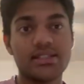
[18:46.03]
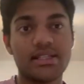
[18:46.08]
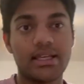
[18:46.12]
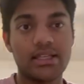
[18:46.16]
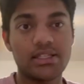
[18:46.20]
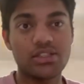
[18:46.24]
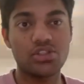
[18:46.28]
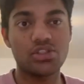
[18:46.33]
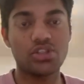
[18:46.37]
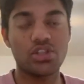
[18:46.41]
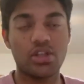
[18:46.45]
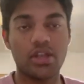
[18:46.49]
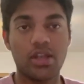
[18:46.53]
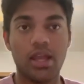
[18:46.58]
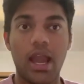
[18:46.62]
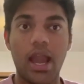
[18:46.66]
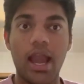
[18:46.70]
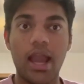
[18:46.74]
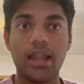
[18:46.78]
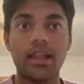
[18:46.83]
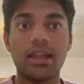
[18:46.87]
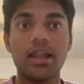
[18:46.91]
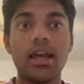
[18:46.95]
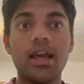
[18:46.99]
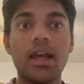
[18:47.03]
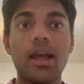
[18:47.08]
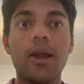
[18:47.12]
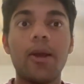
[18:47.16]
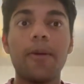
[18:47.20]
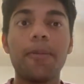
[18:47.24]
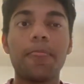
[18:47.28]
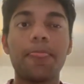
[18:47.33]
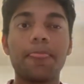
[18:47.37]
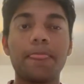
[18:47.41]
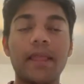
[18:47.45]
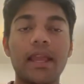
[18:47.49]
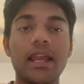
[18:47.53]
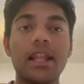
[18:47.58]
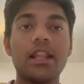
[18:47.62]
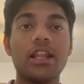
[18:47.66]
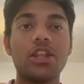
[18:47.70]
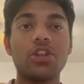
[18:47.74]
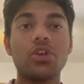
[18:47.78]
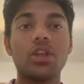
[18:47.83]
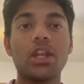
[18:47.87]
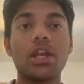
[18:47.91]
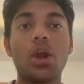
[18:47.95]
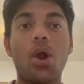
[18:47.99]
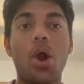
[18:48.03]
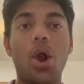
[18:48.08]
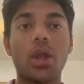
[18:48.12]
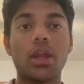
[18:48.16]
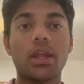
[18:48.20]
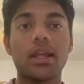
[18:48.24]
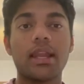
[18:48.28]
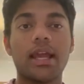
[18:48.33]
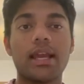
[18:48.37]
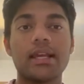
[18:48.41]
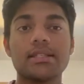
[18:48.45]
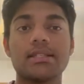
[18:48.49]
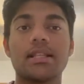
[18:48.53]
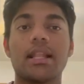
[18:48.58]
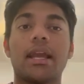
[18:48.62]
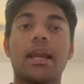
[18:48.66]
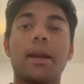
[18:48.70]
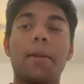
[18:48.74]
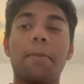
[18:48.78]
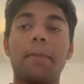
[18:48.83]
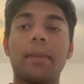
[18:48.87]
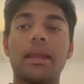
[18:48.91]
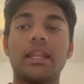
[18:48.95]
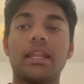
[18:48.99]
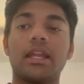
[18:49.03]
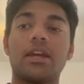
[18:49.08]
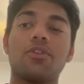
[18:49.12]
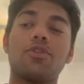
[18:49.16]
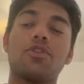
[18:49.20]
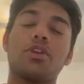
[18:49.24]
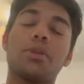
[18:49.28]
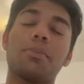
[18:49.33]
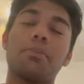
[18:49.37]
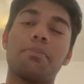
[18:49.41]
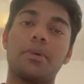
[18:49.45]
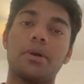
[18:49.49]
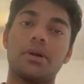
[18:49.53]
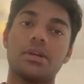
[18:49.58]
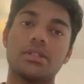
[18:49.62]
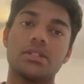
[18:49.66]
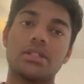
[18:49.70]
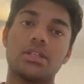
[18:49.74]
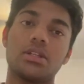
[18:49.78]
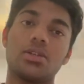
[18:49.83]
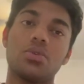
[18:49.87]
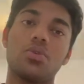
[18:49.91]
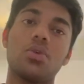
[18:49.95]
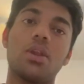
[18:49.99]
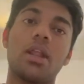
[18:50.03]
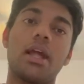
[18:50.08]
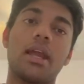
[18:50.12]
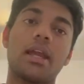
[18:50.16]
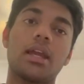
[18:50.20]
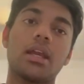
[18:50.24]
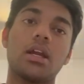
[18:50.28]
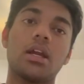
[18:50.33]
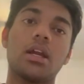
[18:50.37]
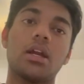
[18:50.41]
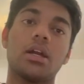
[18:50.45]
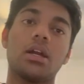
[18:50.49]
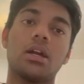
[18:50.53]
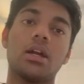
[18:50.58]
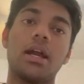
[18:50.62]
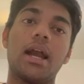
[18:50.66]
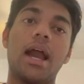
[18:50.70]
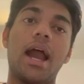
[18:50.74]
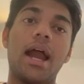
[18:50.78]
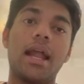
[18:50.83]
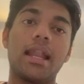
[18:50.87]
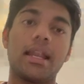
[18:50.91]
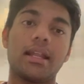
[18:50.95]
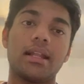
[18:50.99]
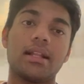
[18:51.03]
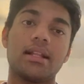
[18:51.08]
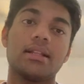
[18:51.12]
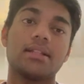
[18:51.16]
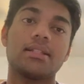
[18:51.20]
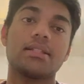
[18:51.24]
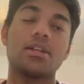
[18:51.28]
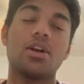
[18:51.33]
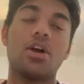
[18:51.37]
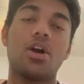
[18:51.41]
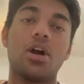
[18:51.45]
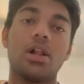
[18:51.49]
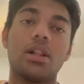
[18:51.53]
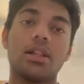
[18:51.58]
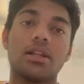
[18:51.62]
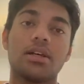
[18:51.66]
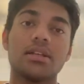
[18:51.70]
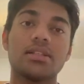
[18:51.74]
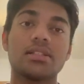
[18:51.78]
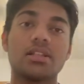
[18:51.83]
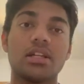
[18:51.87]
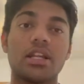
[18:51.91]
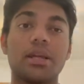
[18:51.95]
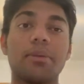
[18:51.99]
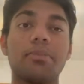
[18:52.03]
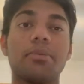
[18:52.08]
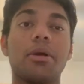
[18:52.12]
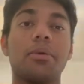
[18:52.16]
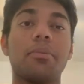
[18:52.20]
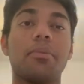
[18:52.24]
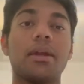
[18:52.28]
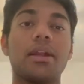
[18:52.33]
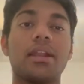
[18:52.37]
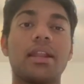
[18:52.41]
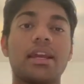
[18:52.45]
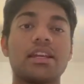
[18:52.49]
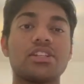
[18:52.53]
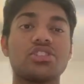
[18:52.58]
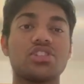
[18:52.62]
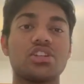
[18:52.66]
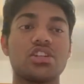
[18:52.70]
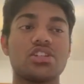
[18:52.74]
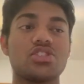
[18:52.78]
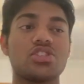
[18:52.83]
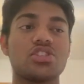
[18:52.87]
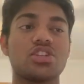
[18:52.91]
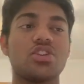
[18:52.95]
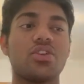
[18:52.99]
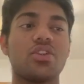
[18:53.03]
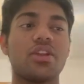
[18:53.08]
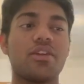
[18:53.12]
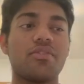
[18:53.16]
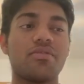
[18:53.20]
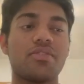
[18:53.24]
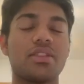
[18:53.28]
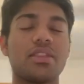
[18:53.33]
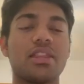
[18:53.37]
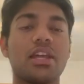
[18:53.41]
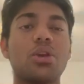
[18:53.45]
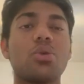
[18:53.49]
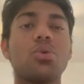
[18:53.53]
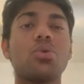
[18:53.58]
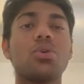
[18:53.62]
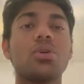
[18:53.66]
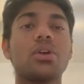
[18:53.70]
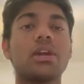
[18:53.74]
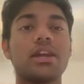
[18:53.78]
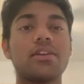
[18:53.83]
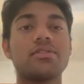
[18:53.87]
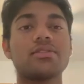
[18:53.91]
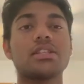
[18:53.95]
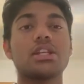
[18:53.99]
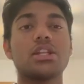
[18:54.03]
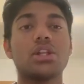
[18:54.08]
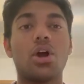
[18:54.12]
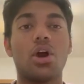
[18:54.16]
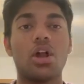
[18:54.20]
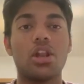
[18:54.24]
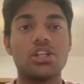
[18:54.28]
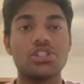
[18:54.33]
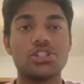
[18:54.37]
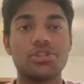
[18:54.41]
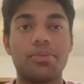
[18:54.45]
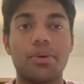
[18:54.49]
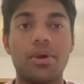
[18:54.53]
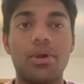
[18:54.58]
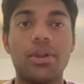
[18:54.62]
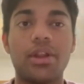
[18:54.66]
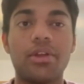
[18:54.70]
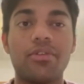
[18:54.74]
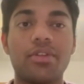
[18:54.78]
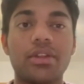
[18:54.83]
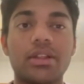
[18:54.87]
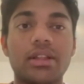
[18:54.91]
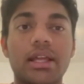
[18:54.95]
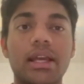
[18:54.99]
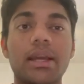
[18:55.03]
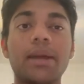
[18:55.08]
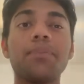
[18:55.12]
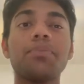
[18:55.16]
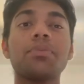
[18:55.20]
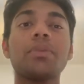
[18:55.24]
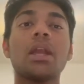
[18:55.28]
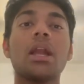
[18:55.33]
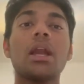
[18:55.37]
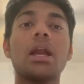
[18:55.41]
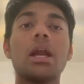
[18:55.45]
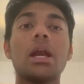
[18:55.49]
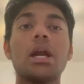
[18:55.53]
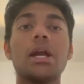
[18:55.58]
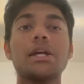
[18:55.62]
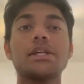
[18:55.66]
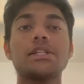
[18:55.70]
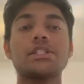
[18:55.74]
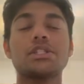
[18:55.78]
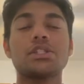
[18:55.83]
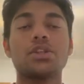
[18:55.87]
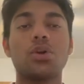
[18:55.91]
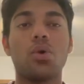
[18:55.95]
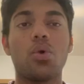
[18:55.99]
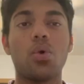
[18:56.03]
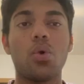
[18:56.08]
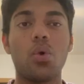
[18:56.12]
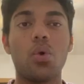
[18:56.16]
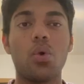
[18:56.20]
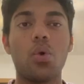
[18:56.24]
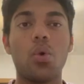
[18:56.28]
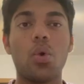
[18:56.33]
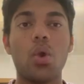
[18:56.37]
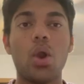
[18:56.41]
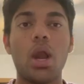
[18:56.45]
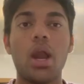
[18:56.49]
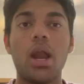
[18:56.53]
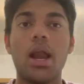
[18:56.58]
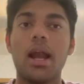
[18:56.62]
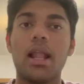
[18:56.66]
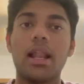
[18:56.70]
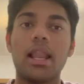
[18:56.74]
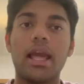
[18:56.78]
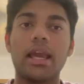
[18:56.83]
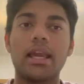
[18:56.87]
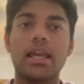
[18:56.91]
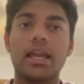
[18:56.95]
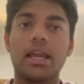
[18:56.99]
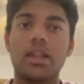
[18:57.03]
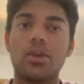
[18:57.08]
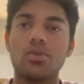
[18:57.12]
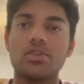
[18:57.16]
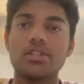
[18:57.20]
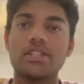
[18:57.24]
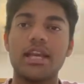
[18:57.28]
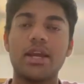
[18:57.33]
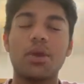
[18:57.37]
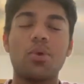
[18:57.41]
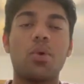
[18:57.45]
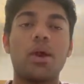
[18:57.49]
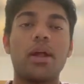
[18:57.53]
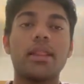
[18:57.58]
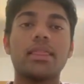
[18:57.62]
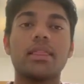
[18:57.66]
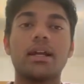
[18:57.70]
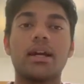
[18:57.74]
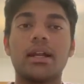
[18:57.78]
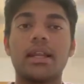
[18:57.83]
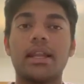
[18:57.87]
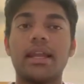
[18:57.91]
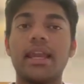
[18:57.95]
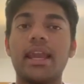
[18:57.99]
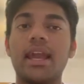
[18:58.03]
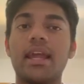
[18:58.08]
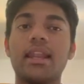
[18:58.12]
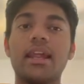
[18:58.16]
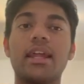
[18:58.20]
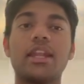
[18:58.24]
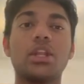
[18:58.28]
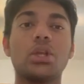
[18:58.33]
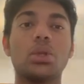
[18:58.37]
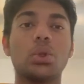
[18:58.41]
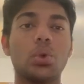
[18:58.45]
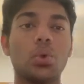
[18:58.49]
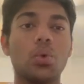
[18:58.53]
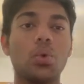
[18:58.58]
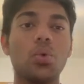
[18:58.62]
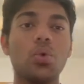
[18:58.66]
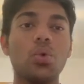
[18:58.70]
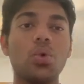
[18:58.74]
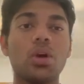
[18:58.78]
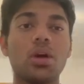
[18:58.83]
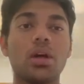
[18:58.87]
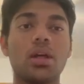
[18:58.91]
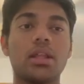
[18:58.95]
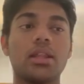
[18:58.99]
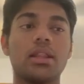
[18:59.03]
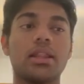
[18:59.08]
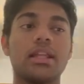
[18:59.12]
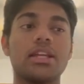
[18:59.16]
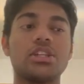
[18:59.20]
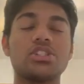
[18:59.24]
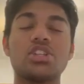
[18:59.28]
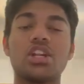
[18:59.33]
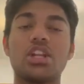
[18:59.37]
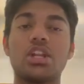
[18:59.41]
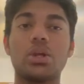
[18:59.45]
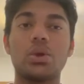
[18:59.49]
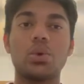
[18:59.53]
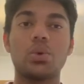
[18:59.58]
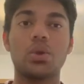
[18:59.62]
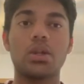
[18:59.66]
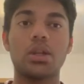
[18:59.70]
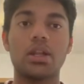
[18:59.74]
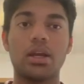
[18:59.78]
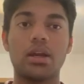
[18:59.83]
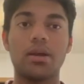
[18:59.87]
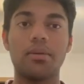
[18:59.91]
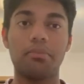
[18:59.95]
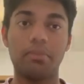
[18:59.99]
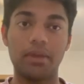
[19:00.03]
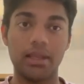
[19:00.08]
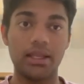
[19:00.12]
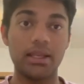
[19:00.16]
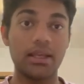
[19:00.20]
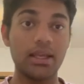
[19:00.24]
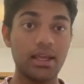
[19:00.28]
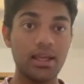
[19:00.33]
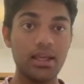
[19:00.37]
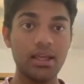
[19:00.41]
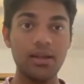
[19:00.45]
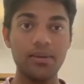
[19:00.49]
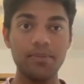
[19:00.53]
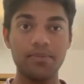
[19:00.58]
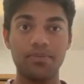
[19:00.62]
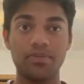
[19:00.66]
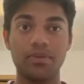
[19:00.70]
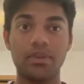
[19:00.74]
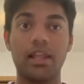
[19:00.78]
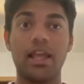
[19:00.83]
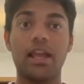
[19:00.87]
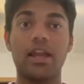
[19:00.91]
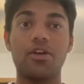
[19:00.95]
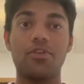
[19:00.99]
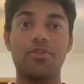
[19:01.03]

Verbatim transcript: section and they literally organized like a meeting for the person who like handles all the study permit extension or everything who gives the knowledge about everything so like it was like 1:30, and at 2 they scheduled a meeting like a